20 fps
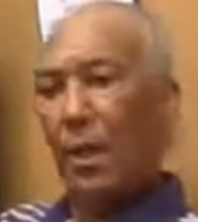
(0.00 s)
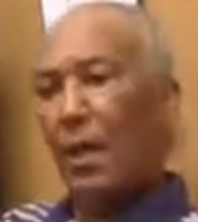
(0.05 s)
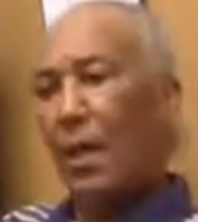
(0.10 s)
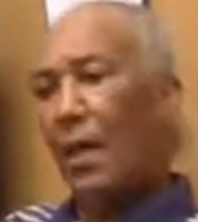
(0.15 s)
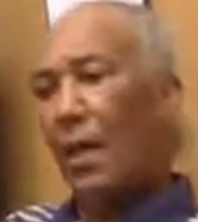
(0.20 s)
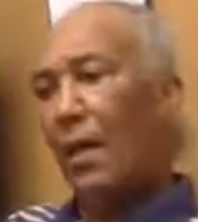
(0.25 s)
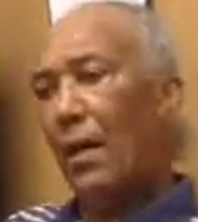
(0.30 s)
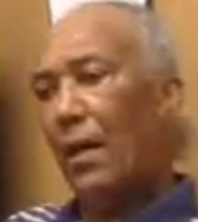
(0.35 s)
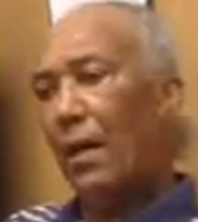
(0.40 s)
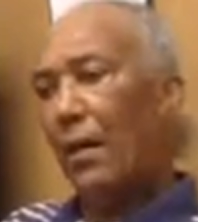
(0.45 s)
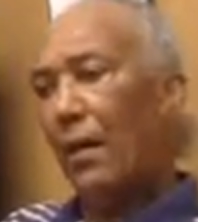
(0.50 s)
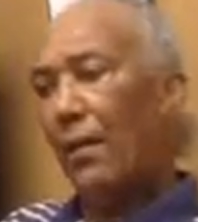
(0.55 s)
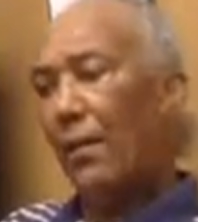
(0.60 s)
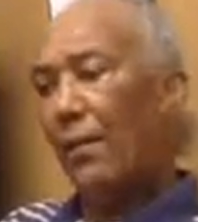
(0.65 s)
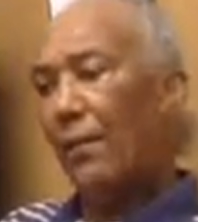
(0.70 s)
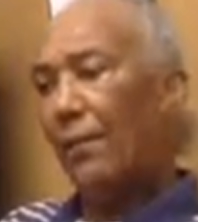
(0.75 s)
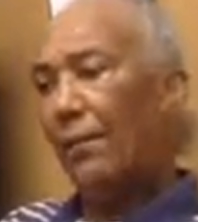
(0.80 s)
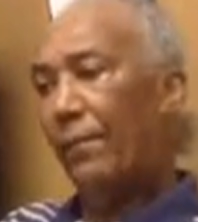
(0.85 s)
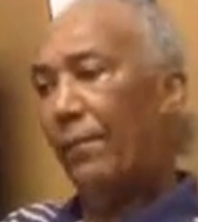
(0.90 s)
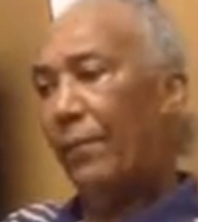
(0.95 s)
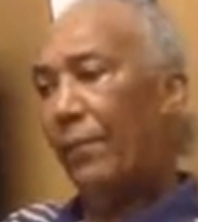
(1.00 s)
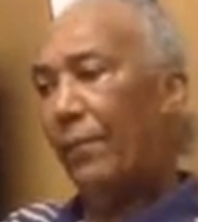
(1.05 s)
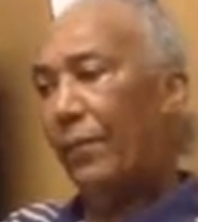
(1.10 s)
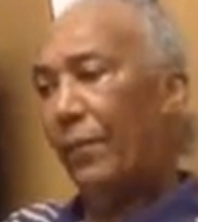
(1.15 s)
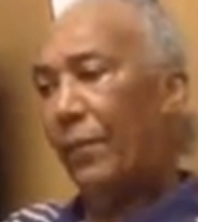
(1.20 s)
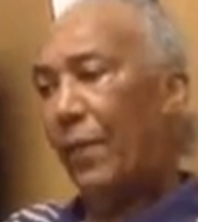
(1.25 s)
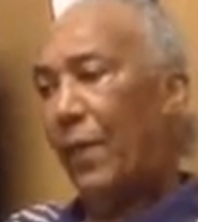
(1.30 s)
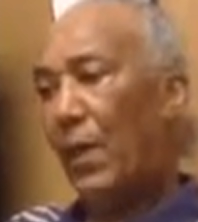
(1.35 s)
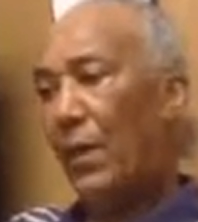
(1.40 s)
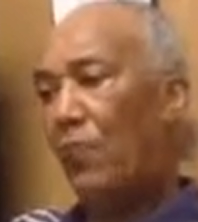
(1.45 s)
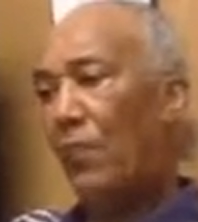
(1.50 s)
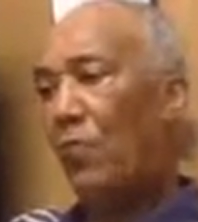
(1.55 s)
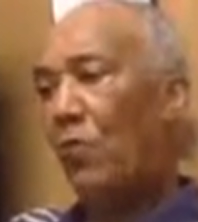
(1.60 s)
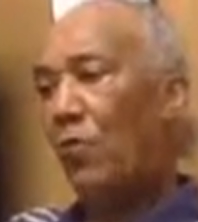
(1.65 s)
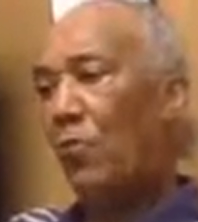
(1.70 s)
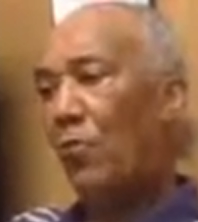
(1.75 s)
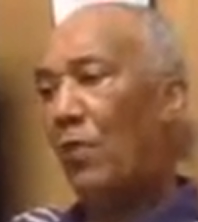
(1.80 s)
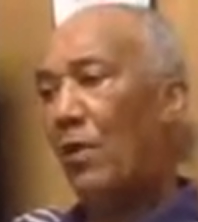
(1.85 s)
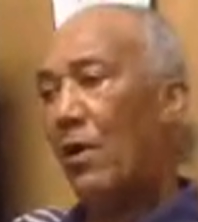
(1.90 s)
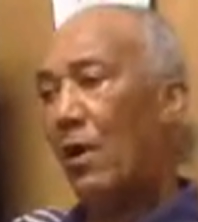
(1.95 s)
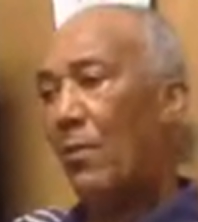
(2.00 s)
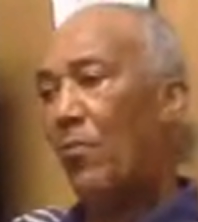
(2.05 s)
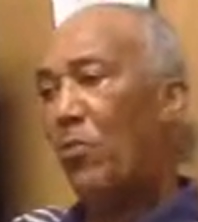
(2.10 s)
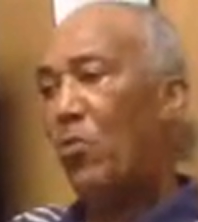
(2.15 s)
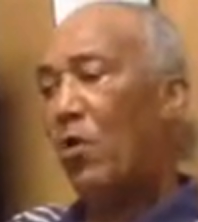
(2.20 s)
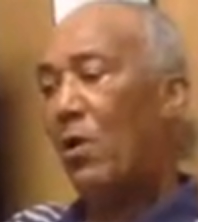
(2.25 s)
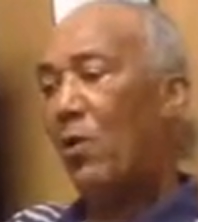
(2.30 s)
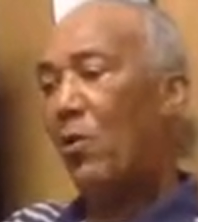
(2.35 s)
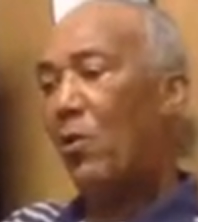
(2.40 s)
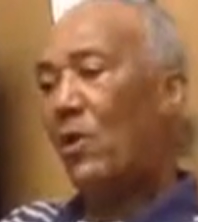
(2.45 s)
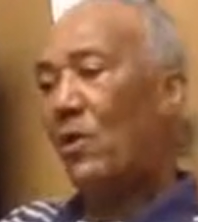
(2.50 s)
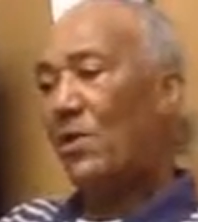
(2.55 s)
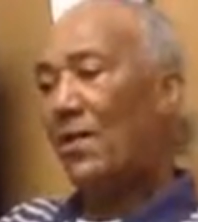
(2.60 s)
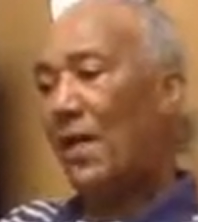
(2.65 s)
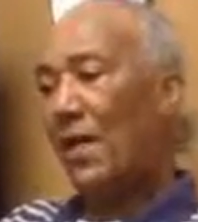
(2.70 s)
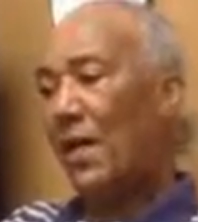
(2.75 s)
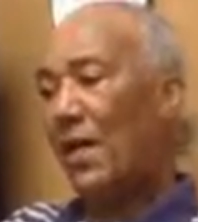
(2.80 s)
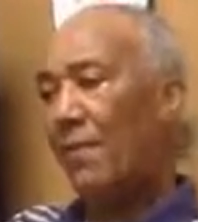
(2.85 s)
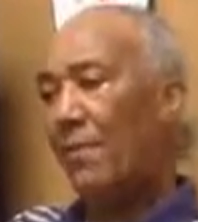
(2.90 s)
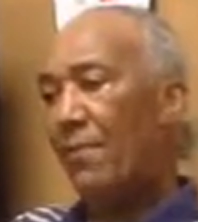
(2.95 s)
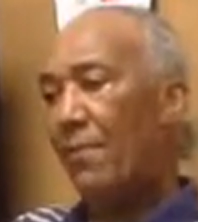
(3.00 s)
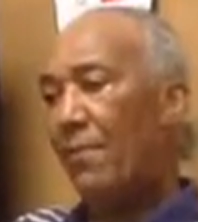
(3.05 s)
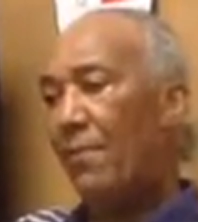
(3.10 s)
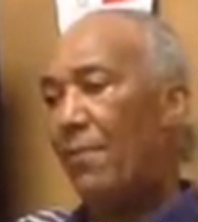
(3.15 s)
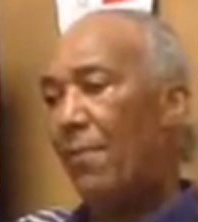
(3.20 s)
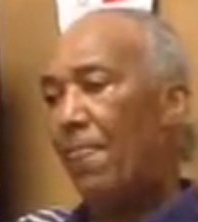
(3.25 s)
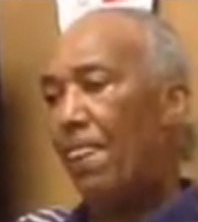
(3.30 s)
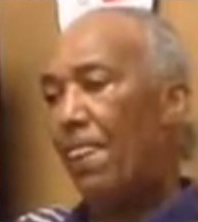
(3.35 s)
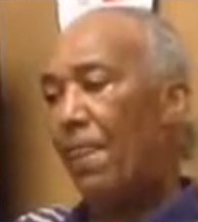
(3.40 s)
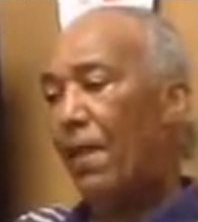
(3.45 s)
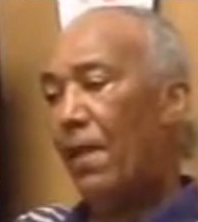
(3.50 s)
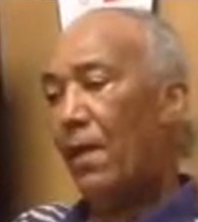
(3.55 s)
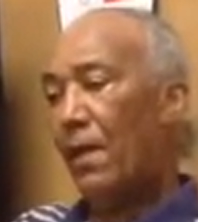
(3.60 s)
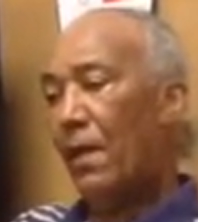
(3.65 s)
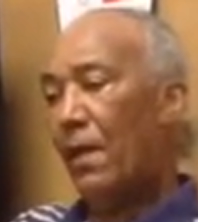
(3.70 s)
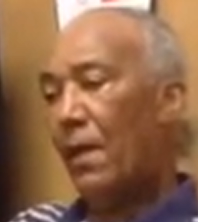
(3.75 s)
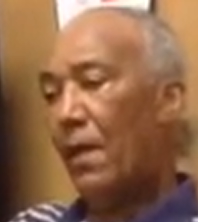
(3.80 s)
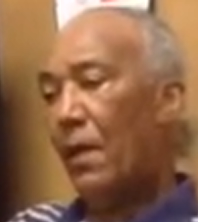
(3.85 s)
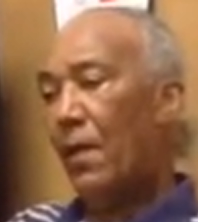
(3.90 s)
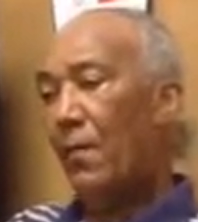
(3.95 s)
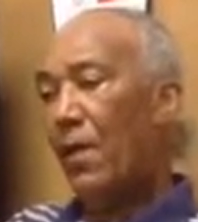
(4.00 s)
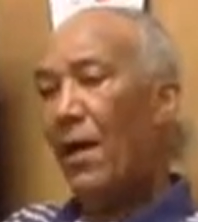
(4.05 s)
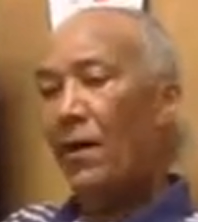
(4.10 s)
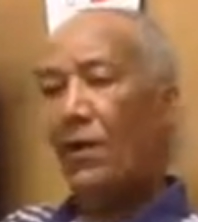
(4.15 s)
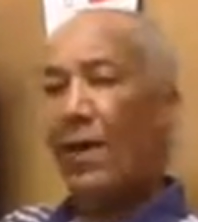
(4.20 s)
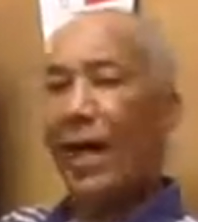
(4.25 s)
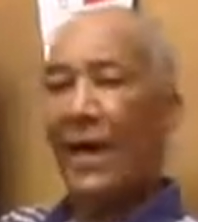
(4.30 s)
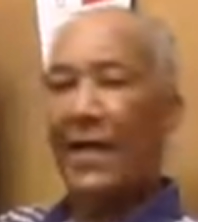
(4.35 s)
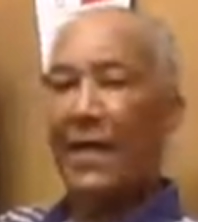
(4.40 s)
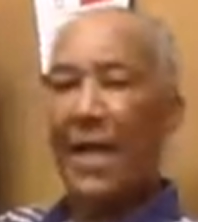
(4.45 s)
I wrote a poem one time about I